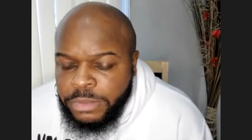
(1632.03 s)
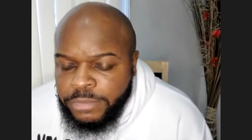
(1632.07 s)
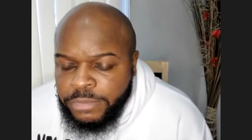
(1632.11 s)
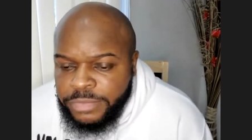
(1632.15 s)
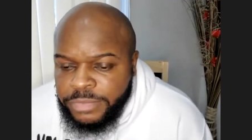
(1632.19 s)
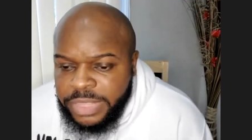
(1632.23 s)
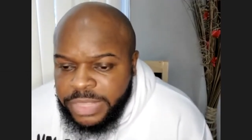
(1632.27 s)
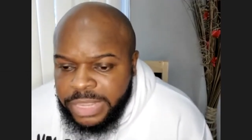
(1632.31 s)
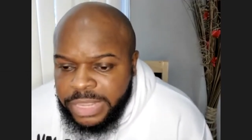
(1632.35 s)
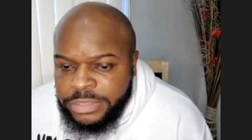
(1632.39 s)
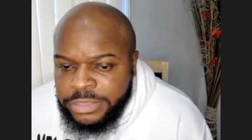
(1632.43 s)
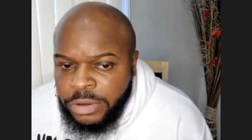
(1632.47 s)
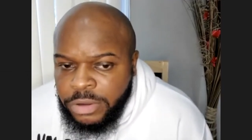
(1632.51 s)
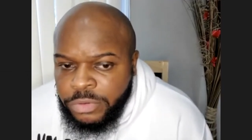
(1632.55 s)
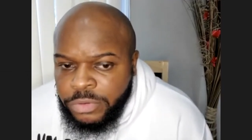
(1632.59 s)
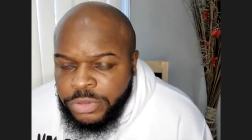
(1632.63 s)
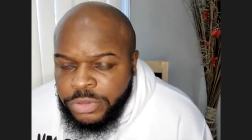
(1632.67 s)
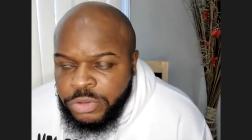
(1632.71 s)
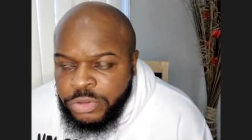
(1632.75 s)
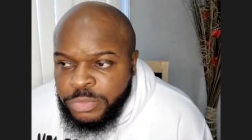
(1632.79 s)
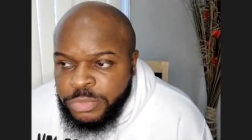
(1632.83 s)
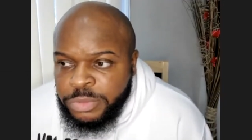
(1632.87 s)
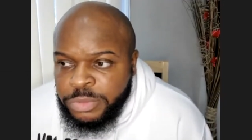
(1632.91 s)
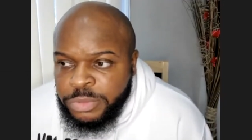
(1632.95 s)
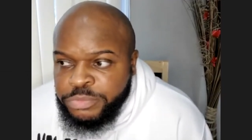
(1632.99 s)
that no
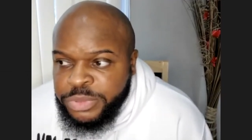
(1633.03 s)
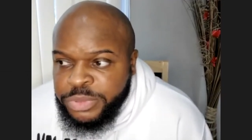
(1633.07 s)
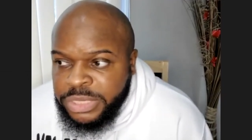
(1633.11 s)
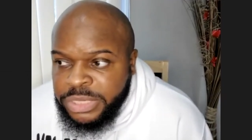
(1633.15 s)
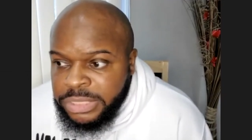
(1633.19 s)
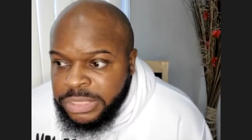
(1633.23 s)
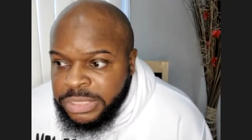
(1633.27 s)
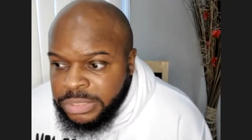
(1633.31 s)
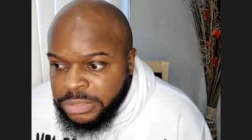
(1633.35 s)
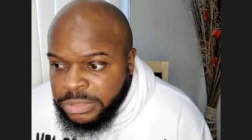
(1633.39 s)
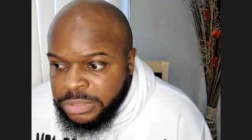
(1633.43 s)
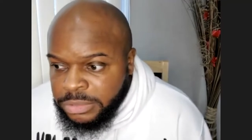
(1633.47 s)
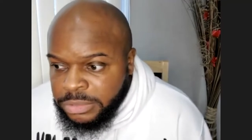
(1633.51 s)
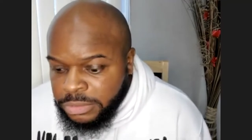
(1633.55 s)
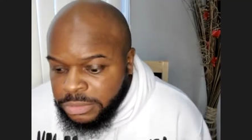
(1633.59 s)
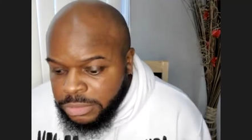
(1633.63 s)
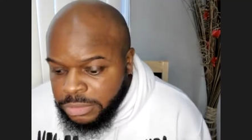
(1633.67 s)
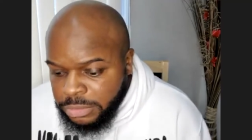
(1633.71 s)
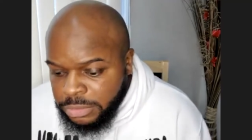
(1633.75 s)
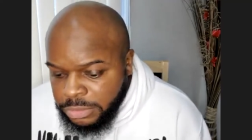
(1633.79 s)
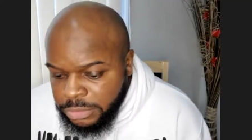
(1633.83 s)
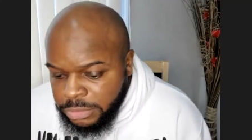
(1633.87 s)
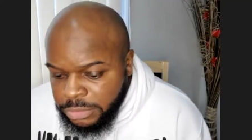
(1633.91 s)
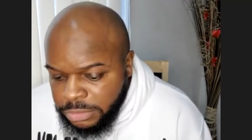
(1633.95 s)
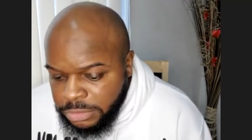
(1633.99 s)
human being
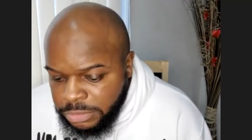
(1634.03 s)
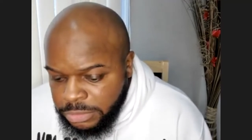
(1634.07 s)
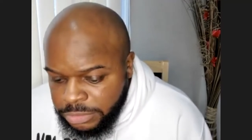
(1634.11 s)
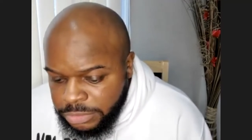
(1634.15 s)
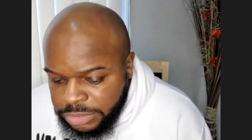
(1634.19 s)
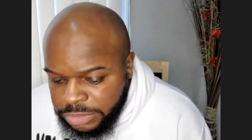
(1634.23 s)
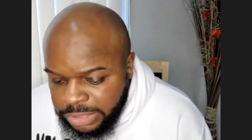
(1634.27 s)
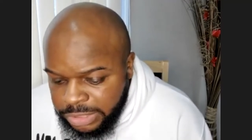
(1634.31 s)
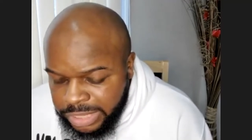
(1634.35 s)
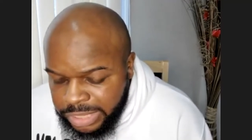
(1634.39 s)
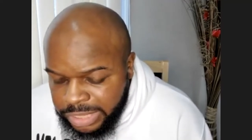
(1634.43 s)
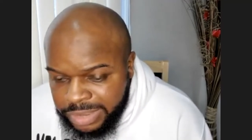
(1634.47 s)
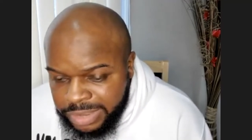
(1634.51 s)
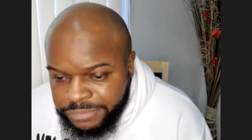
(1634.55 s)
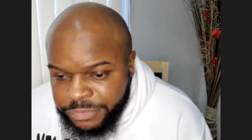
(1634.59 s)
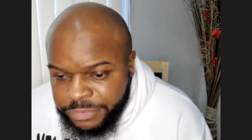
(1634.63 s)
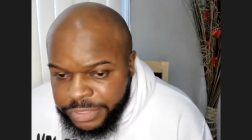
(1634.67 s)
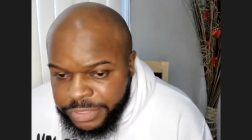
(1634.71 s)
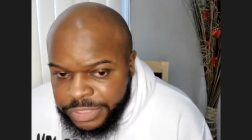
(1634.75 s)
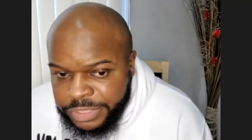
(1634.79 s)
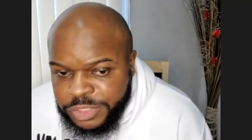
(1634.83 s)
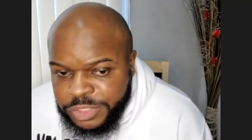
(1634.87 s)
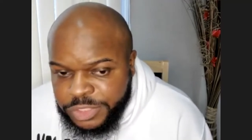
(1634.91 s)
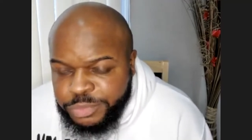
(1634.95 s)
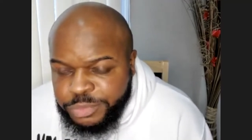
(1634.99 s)
should ever
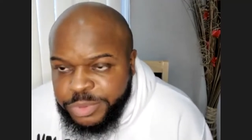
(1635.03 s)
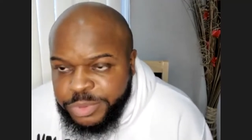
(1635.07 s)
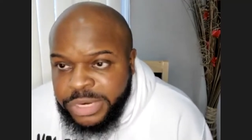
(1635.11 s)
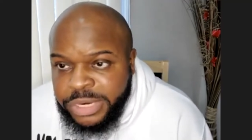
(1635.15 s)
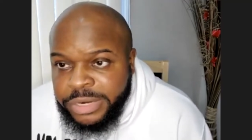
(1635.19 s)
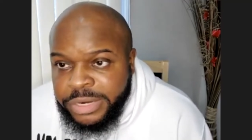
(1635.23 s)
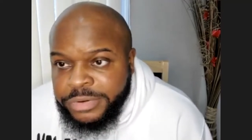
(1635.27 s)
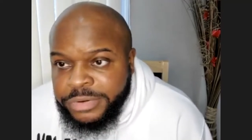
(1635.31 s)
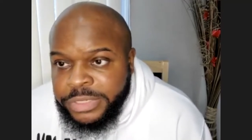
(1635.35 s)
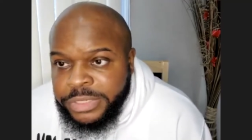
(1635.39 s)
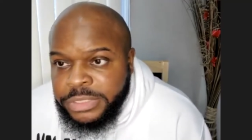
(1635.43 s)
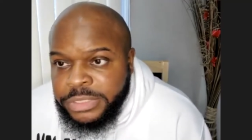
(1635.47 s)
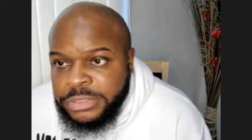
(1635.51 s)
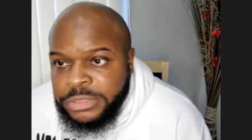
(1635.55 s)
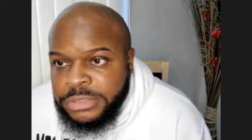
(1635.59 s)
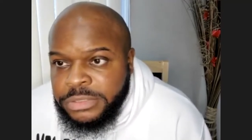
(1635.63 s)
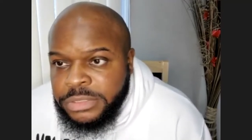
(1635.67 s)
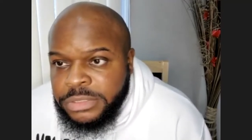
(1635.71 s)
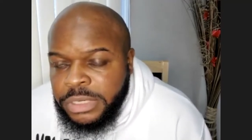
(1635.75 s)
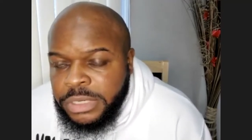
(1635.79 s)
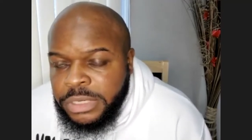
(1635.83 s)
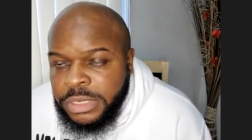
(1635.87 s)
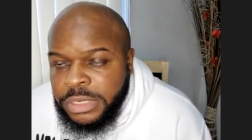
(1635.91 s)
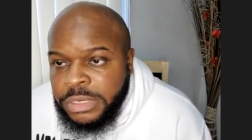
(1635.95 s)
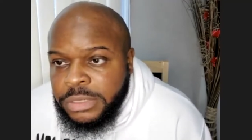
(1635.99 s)

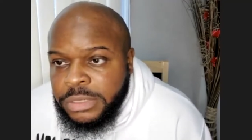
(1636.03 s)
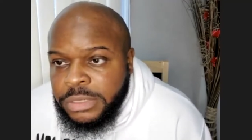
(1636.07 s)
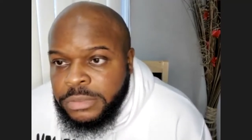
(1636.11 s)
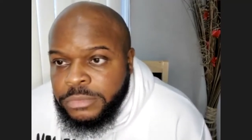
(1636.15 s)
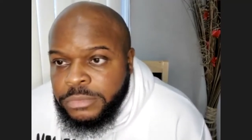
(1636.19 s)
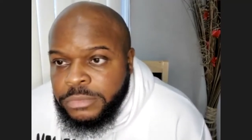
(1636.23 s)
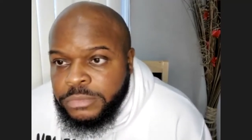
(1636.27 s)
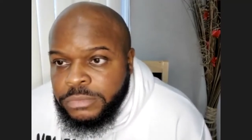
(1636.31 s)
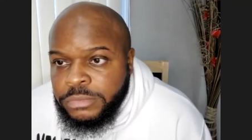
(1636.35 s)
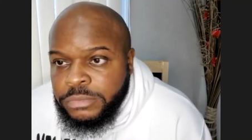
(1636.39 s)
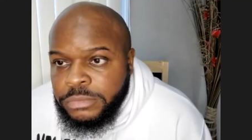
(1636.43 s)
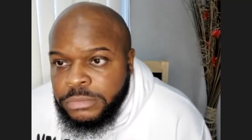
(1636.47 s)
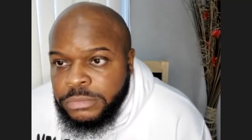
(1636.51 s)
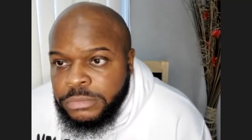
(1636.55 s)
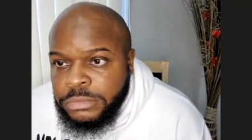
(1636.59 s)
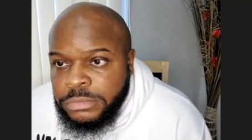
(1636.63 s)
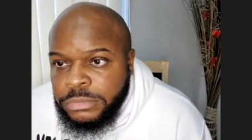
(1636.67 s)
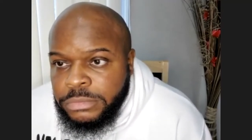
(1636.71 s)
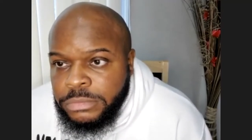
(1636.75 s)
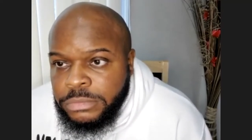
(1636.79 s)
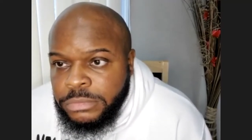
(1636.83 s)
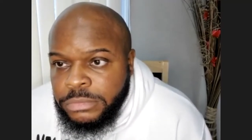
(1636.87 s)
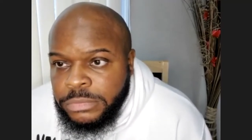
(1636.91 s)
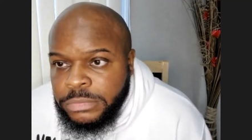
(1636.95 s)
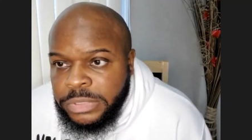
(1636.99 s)
experience um,
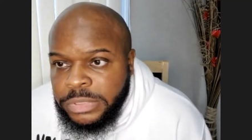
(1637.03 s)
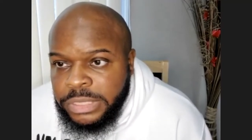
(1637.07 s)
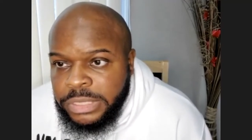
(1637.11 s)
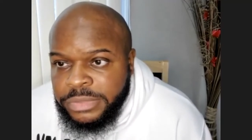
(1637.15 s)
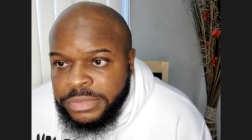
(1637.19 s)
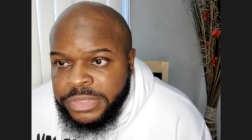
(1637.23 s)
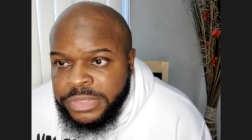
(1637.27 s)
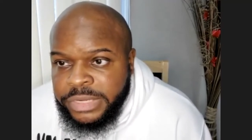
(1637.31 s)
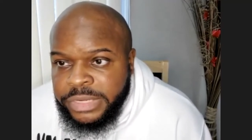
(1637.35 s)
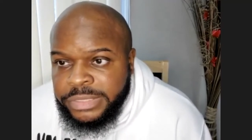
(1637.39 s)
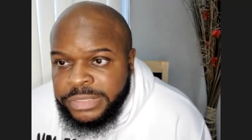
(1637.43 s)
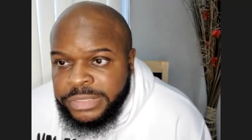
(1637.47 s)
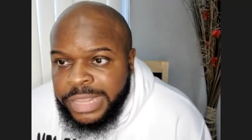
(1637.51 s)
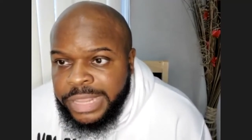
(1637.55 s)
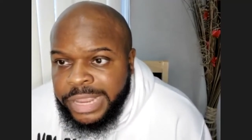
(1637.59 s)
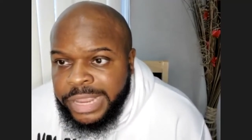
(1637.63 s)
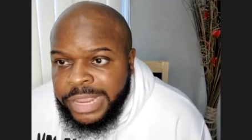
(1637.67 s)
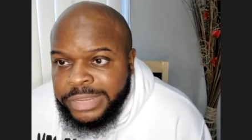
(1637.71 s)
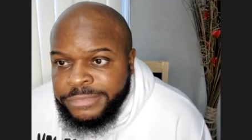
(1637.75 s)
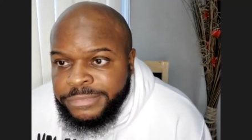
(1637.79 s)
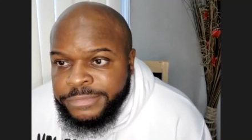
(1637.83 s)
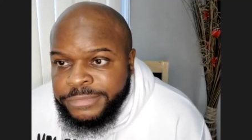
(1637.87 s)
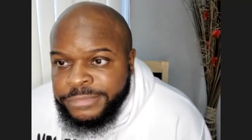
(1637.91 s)
in their life.